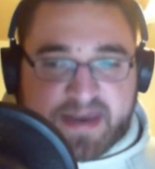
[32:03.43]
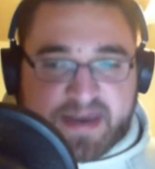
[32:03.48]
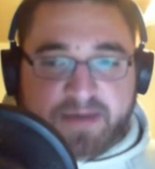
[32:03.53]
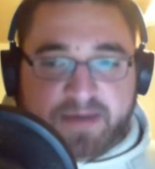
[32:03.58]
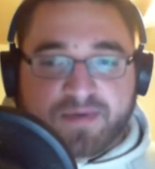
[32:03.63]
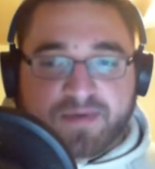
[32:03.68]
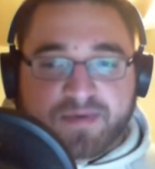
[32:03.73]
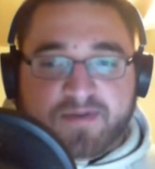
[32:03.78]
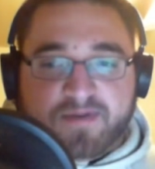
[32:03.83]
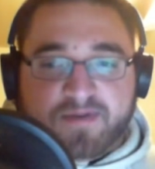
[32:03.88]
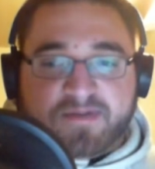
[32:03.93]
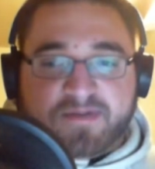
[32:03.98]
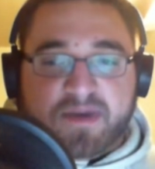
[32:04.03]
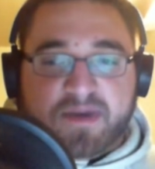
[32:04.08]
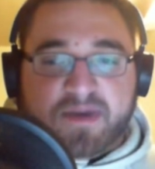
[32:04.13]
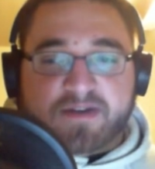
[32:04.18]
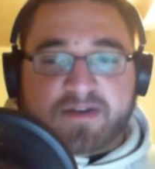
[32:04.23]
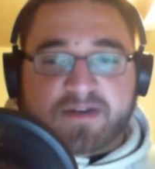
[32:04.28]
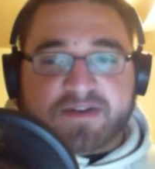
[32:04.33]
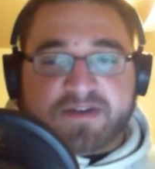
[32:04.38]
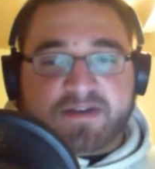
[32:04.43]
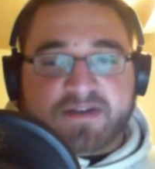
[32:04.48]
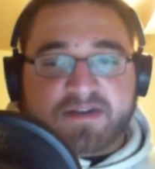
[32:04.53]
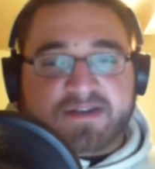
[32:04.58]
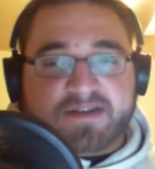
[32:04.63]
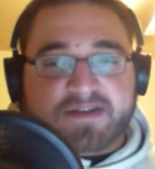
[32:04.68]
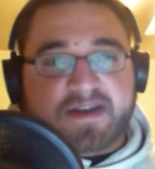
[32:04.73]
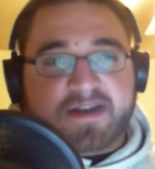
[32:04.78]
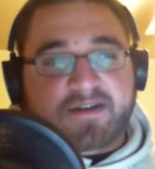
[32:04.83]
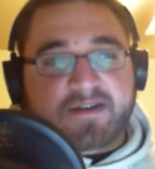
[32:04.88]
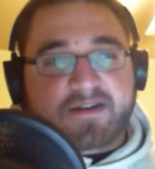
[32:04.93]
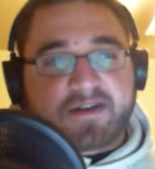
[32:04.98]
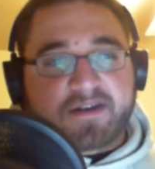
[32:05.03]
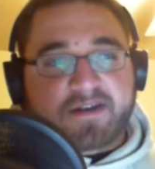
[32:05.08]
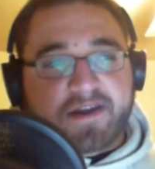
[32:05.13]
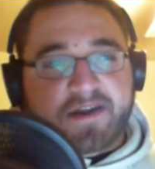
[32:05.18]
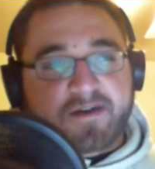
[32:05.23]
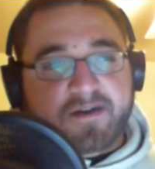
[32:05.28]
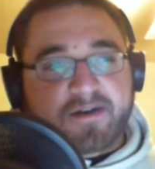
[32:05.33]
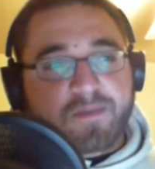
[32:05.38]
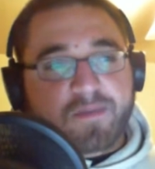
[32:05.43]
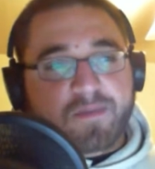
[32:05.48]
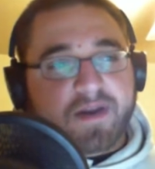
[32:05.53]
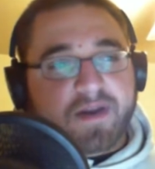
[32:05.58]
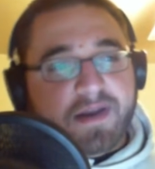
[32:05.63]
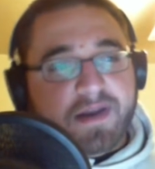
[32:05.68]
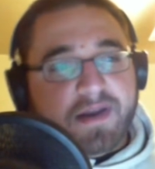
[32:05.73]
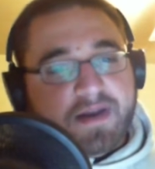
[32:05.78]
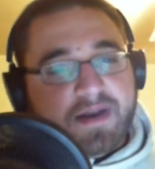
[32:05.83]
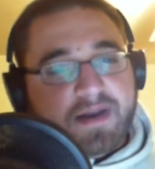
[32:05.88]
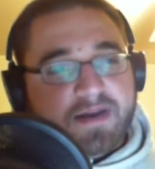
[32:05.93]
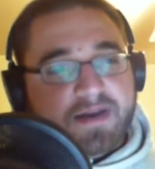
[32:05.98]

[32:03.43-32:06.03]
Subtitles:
Yeah, Priv speakers aren't stereo, I know, but